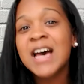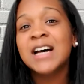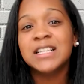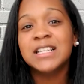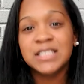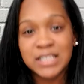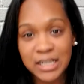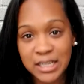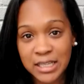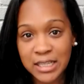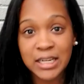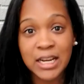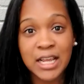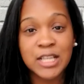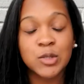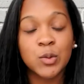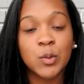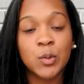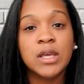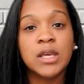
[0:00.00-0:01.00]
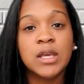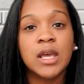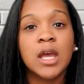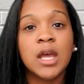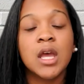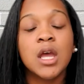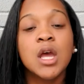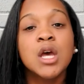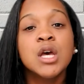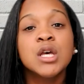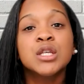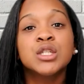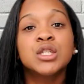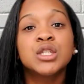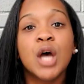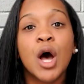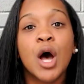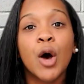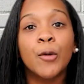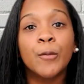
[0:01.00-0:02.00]
until the next weekend.
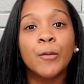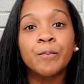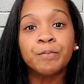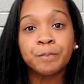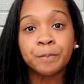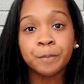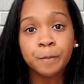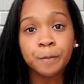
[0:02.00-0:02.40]
So,